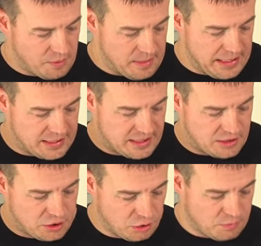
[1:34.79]
the
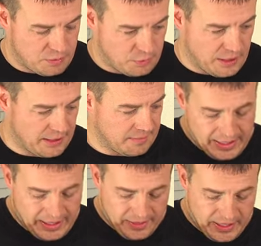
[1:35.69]
magazine tube spring.
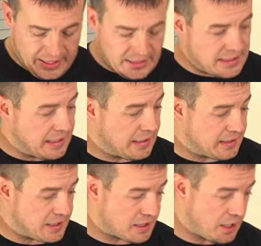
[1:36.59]
And then to get
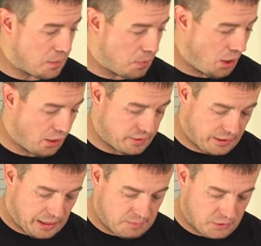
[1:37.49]
this gun apart,
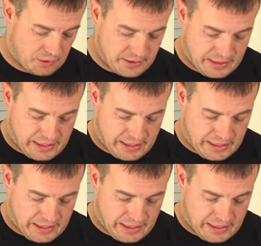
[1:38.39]
I'm going to